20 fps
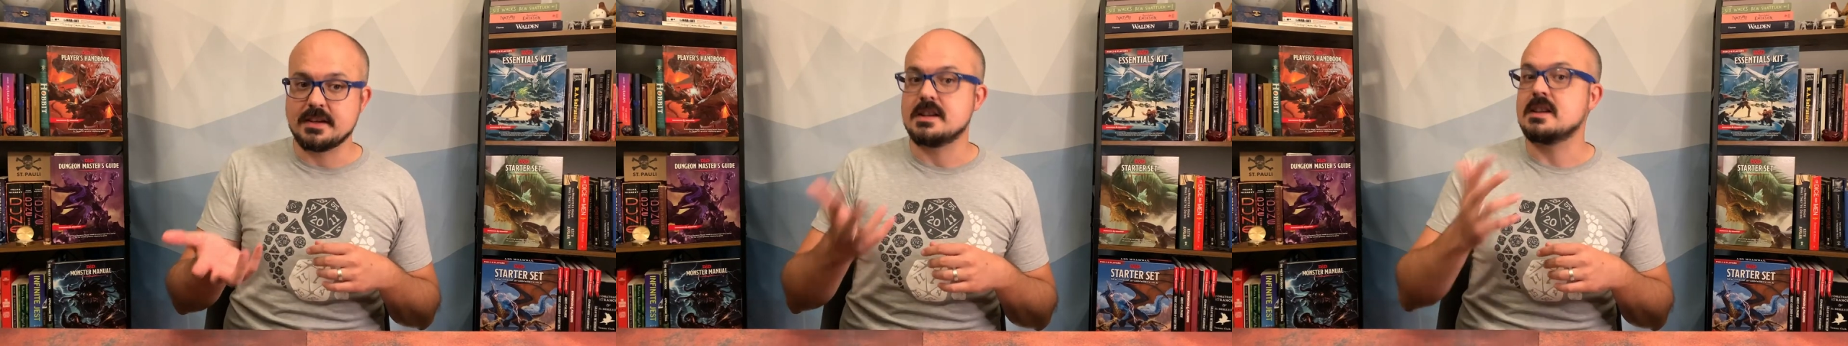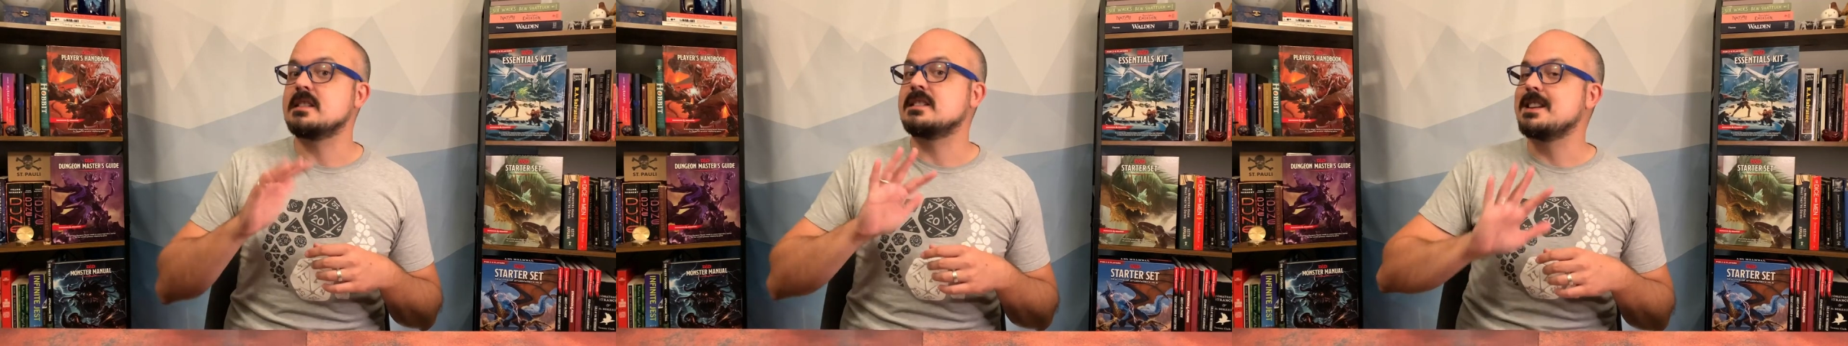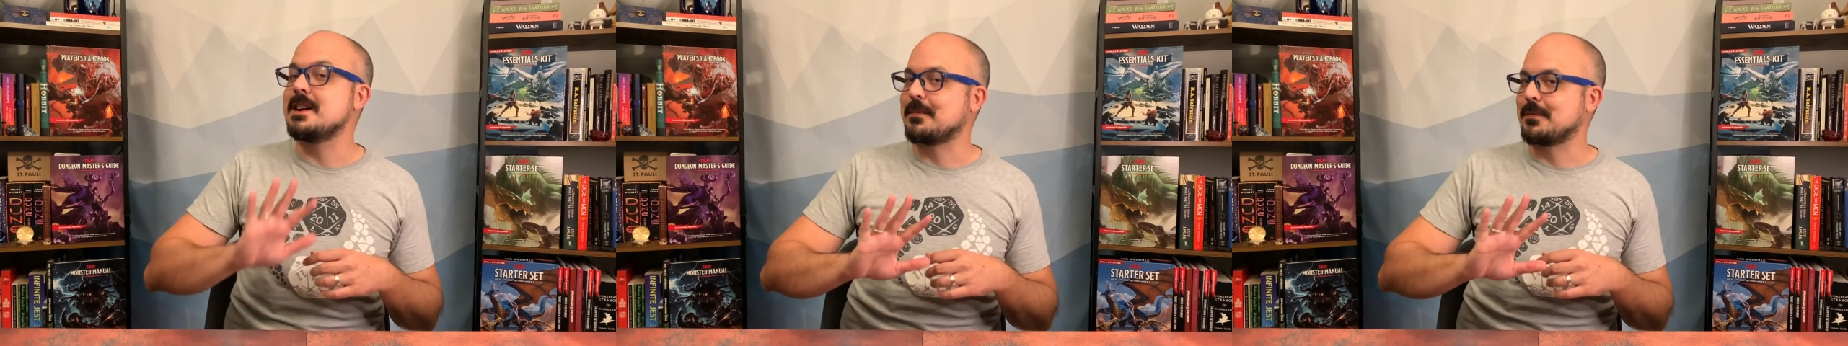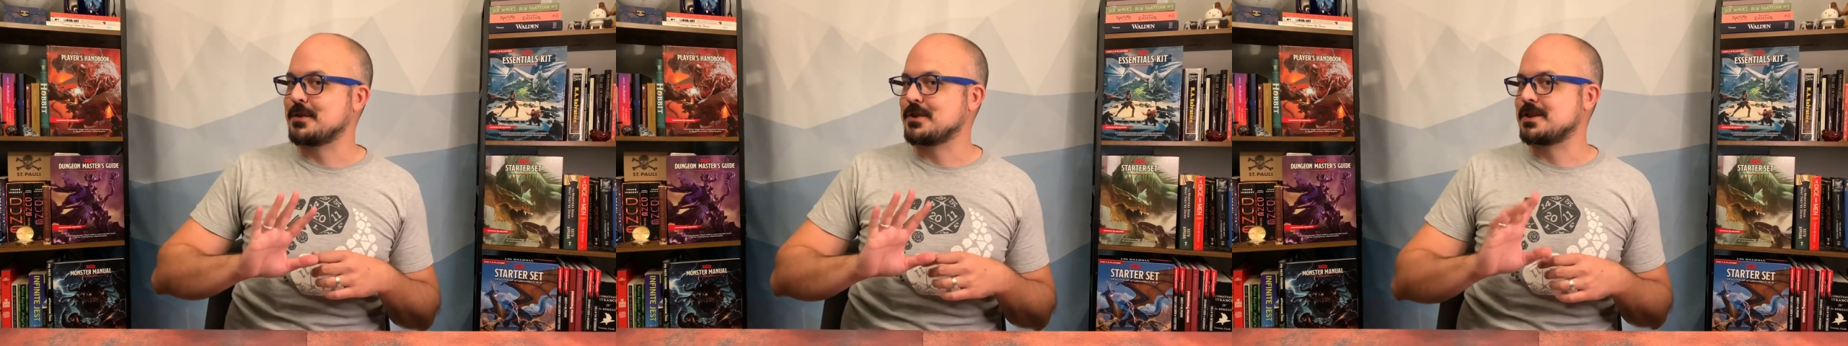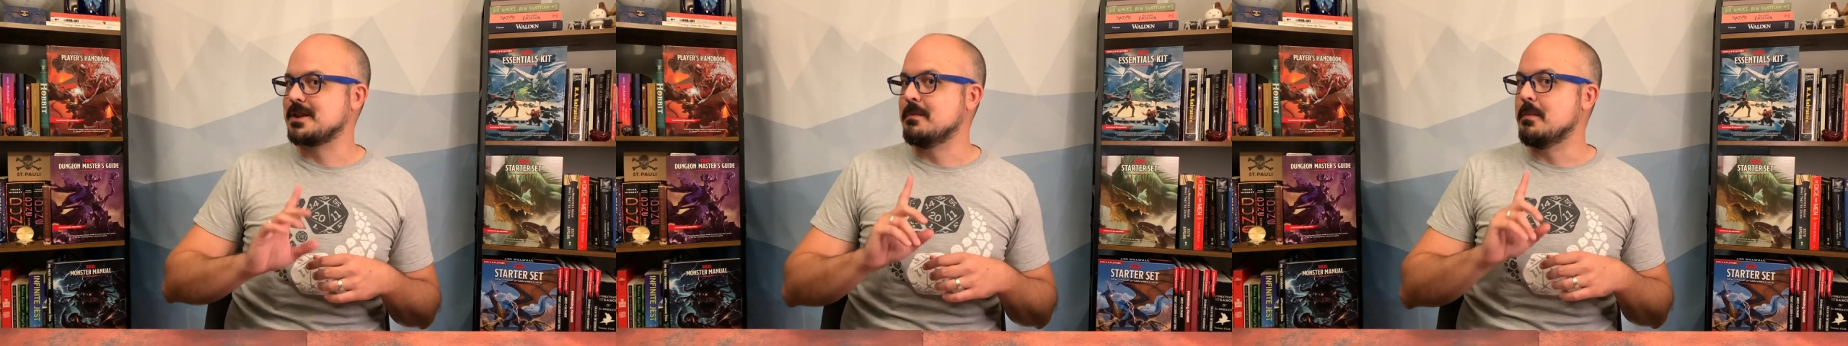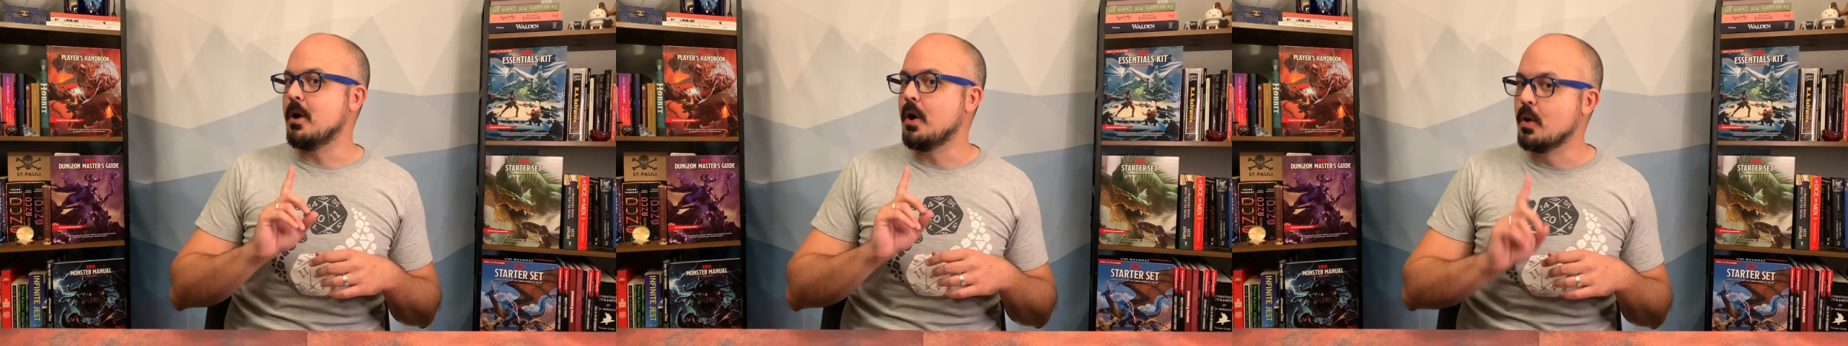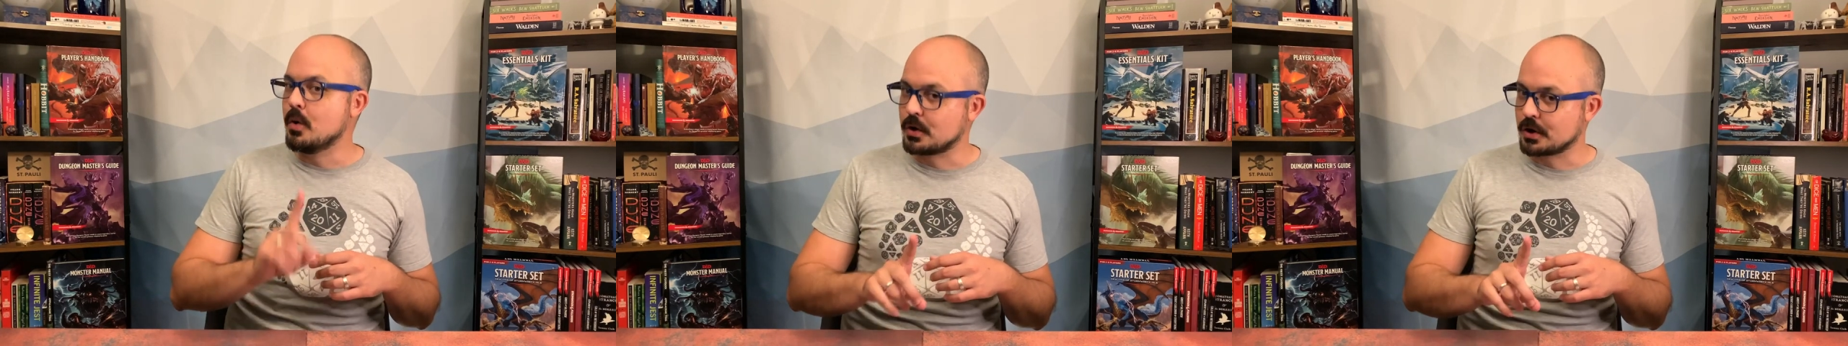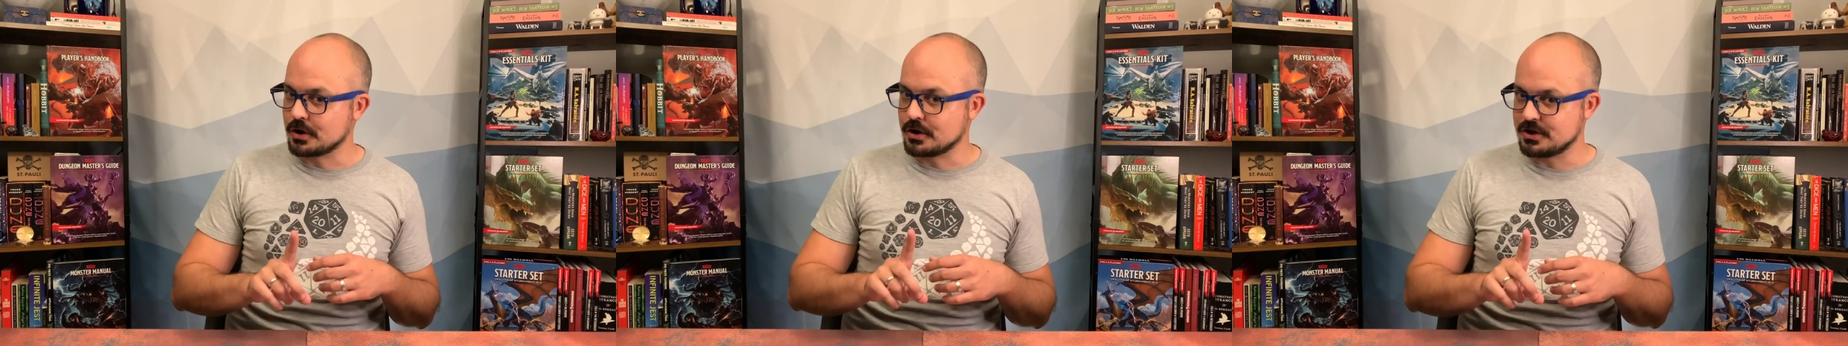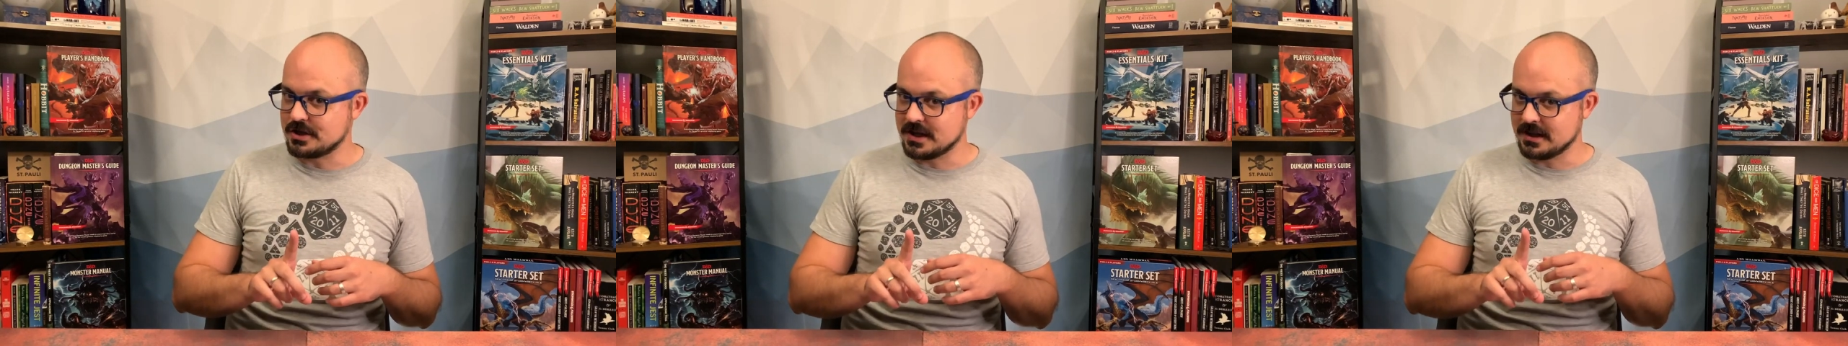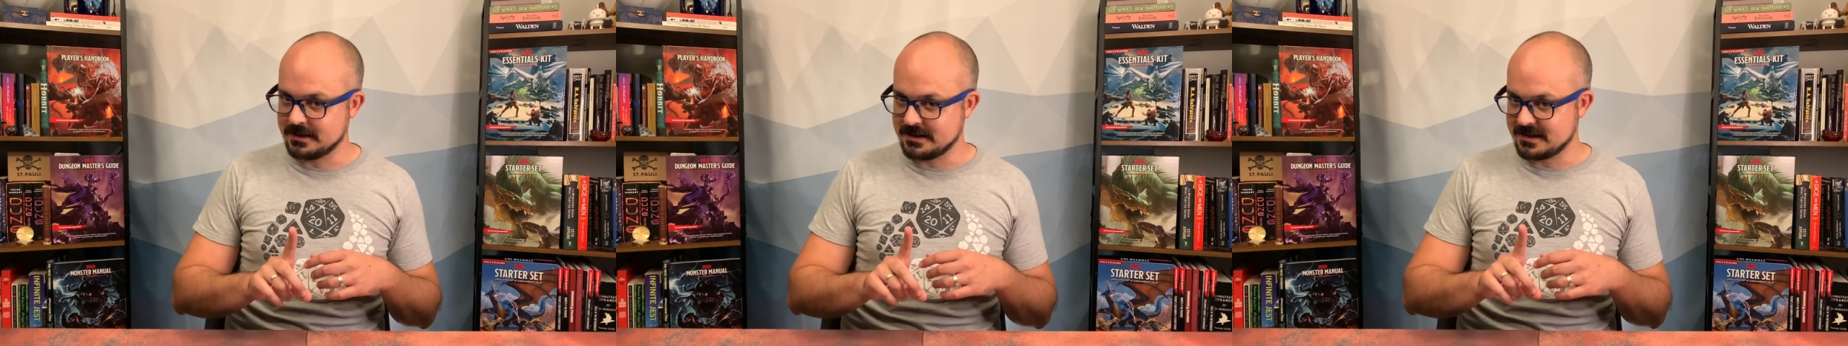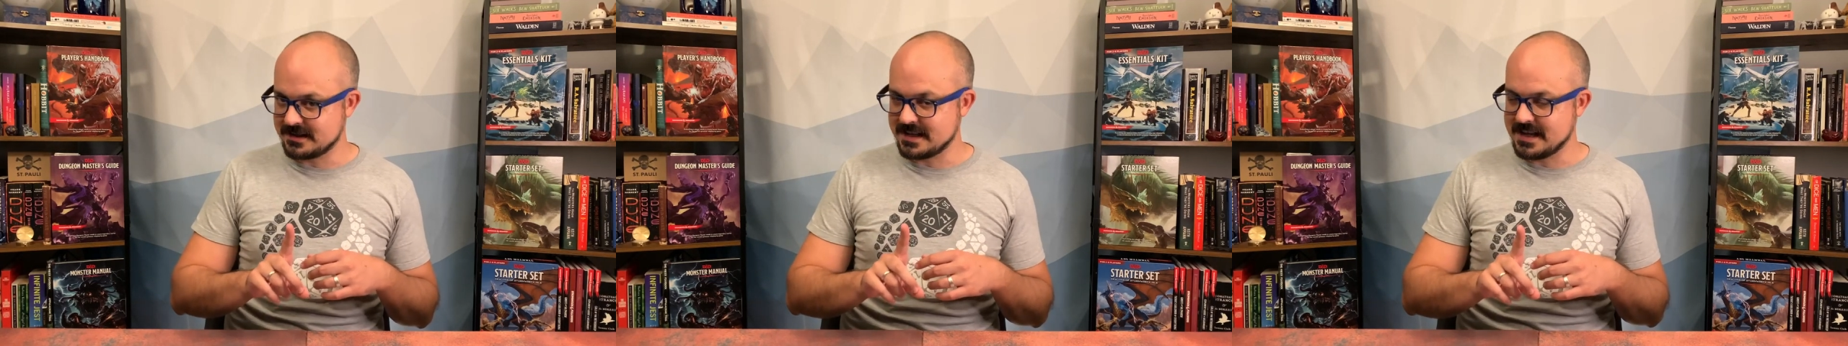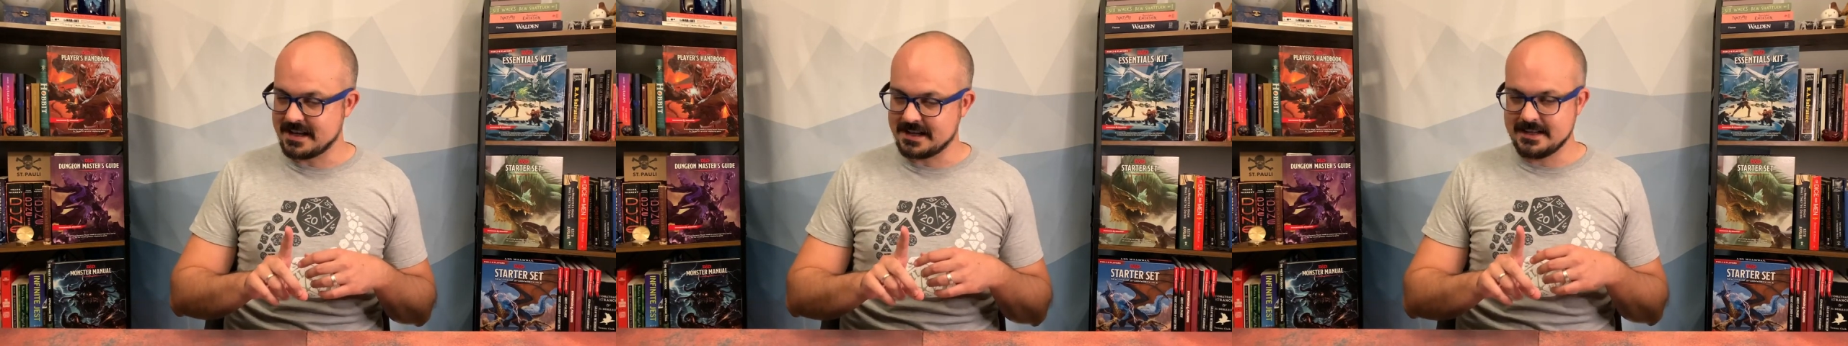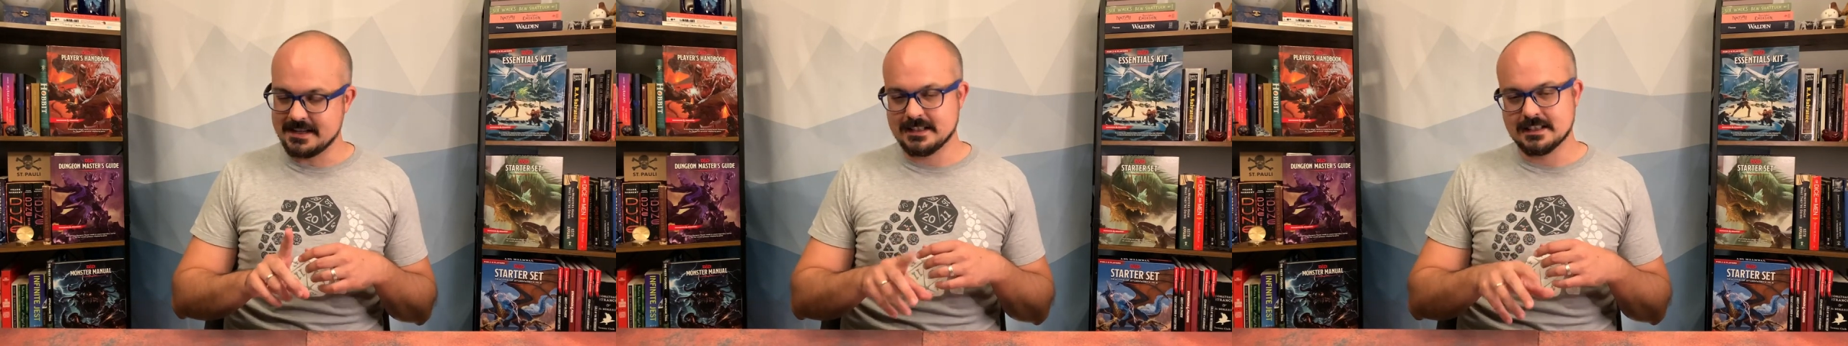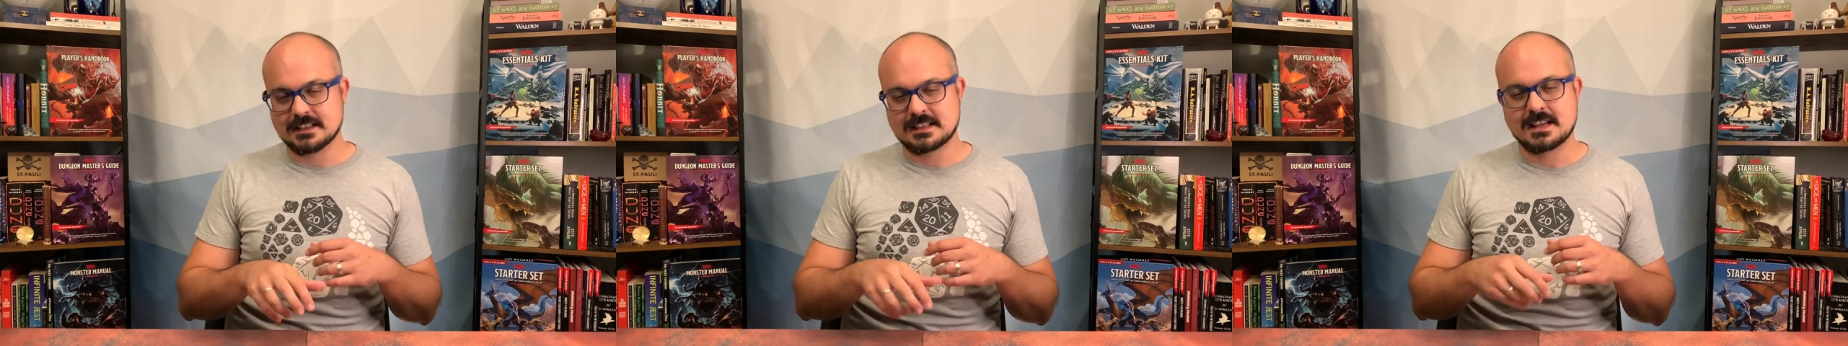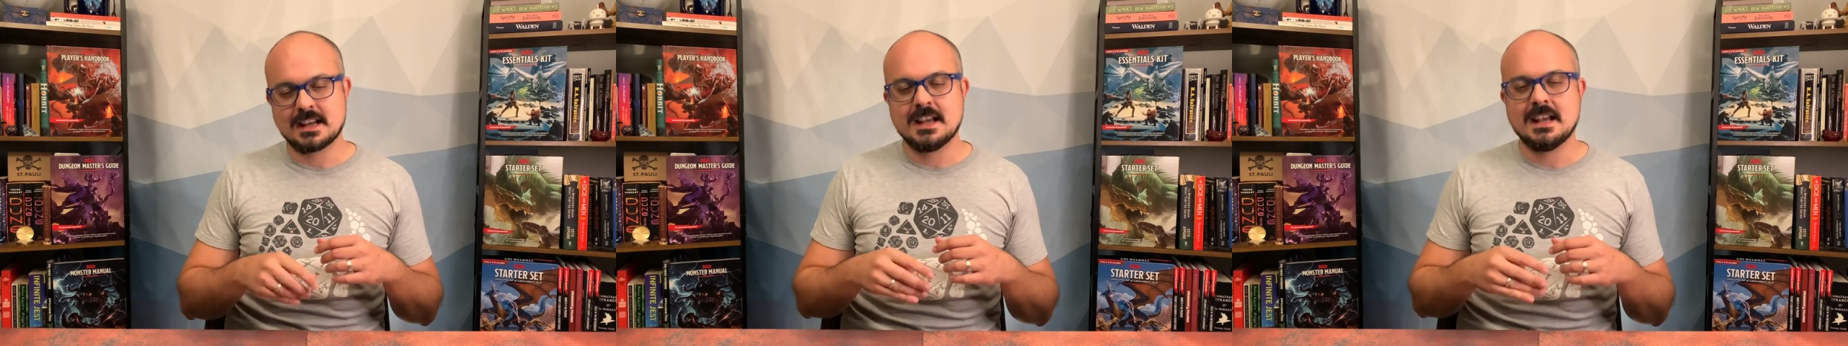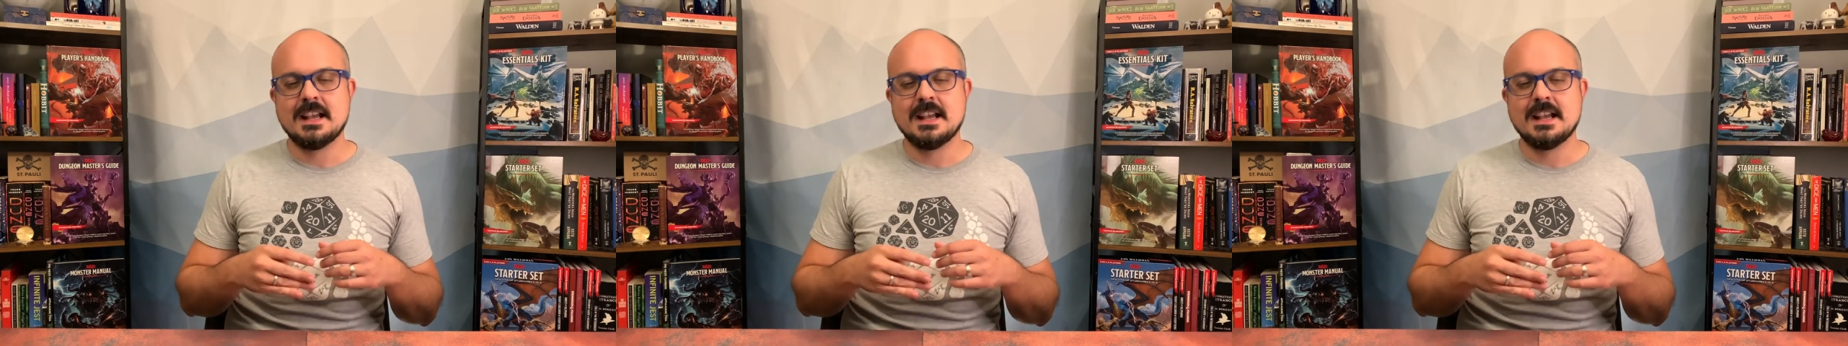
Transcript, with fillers: except for some ochre jellies, that is.